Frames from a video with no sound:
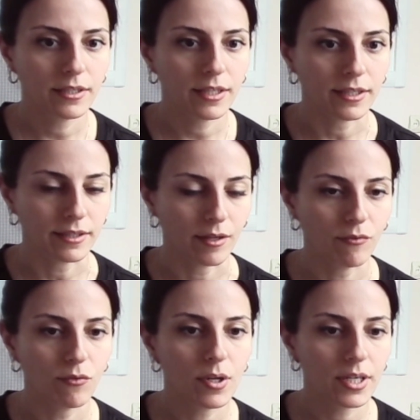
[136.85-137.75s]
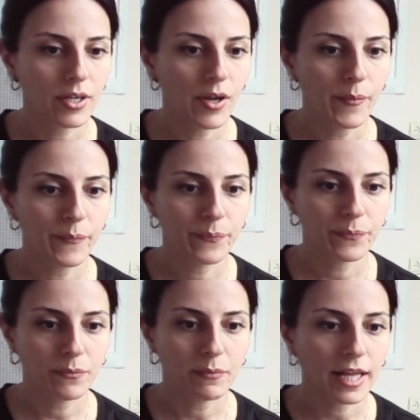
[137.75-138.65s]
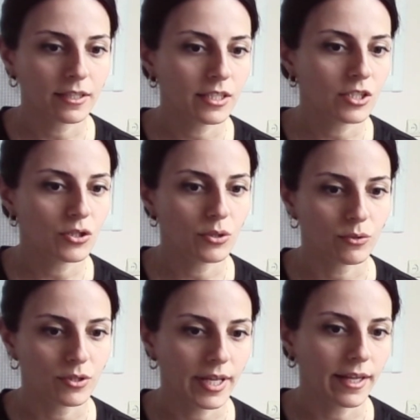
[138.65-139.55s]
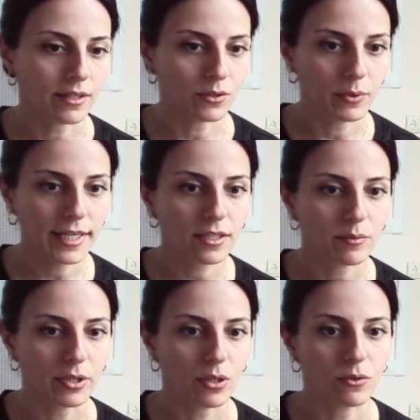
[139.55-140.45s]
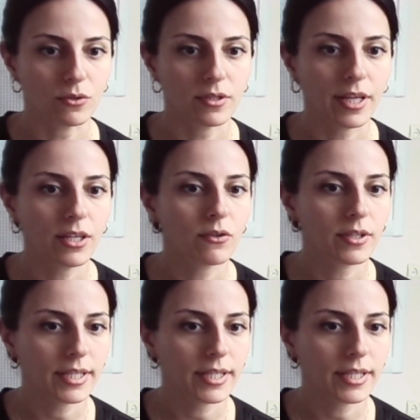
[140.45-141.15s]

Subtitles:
King f4, black needs to stay and wait because their